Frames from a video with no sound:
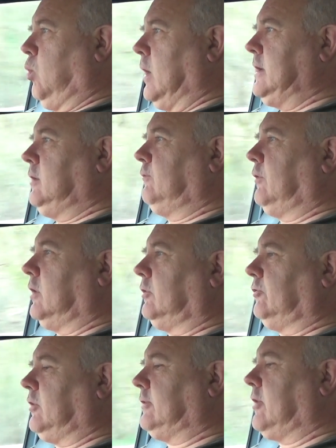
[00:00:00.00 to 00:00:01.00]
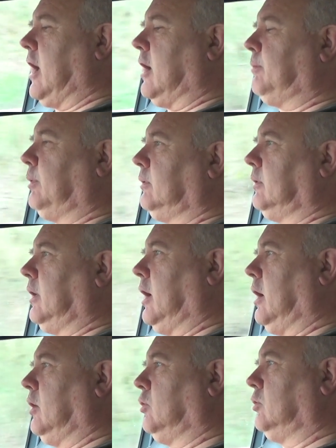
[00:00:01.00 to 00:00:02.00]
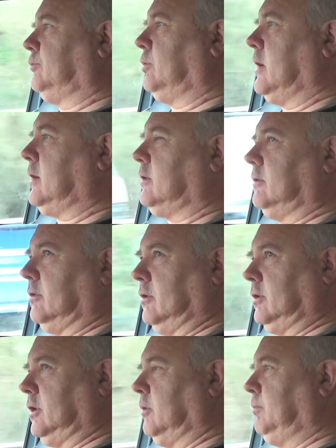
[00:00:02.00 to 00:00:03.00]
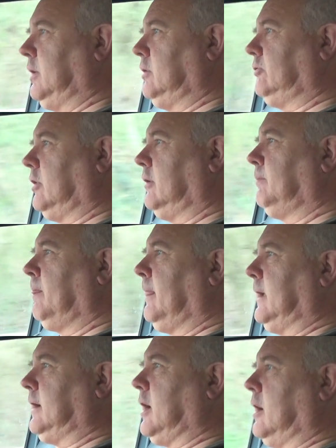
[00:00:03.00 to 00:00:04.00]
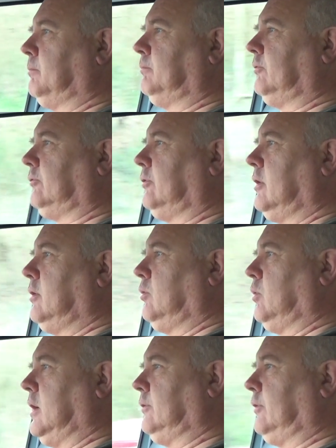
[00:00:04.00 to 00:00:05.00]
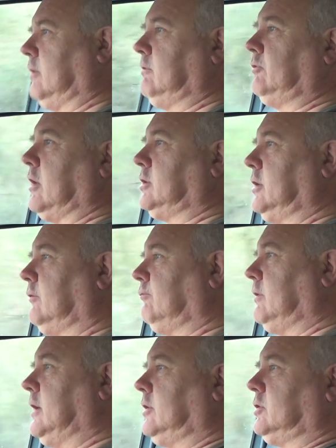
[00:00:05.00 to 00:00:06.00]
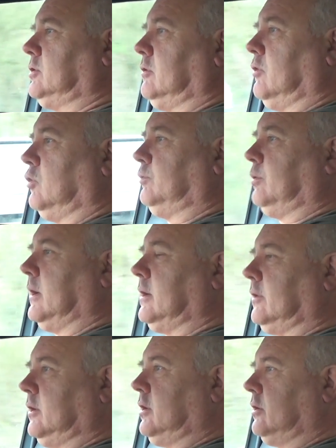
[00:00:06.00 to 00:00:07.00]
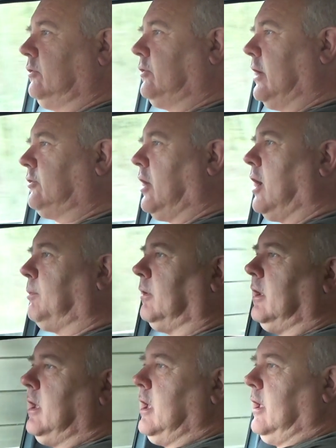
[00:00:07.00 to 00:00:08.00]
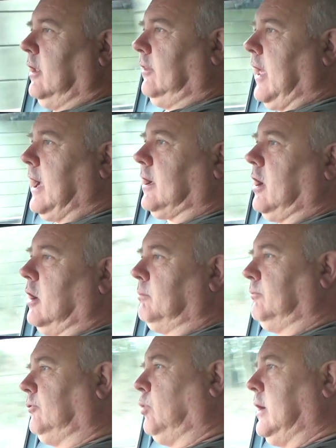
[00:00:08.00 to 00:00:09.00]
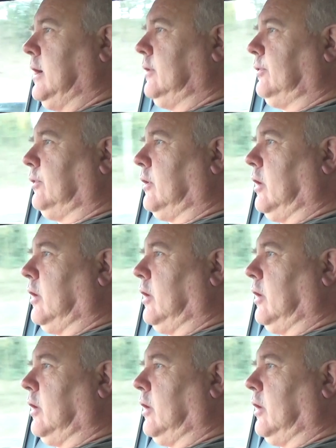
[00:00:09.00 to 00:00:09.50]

when you first set up Hauptwerk on your computer, it comes with, there is actually a free edition of Hauptwerk that you can set up. That comes with